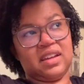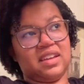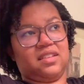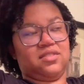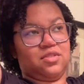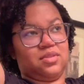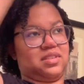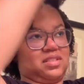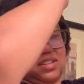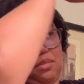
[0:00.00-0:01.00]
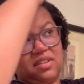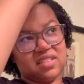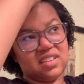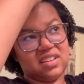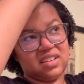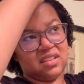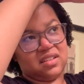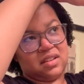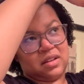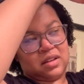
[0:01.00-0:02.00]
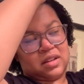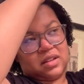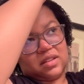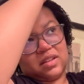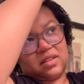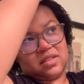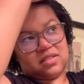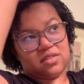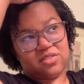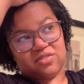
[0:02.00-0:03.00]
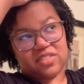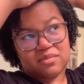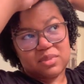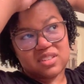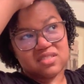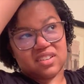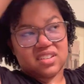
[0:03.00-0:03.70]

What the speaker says: and do it separately than this little front piece right